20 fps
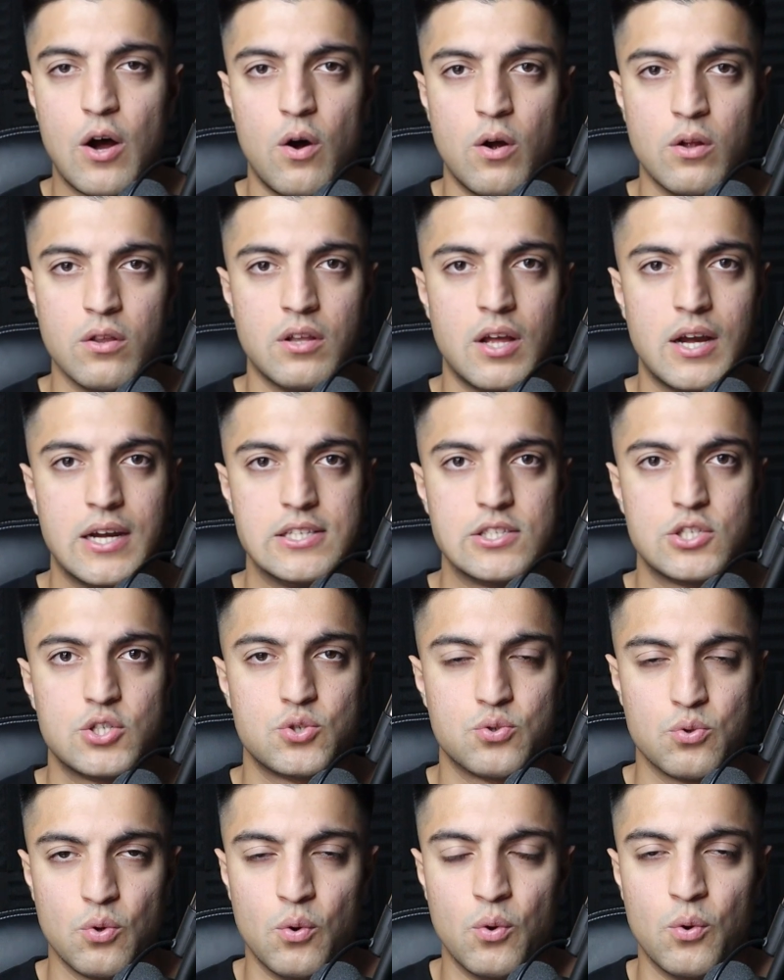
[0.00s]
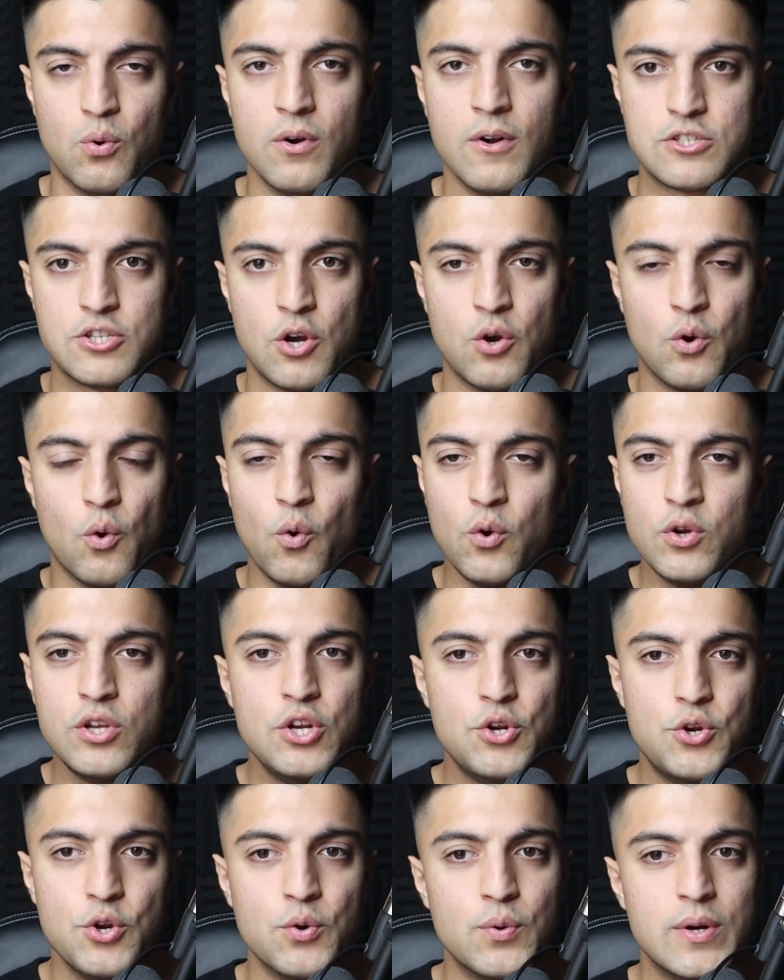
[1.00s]
online store. So all
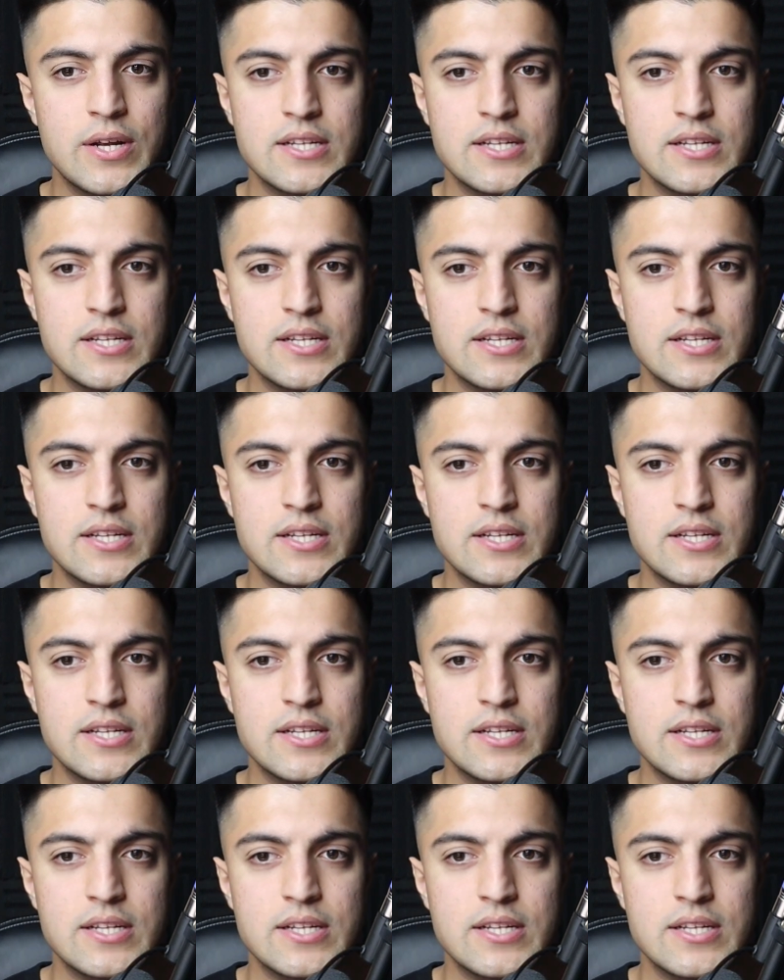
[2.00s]
you do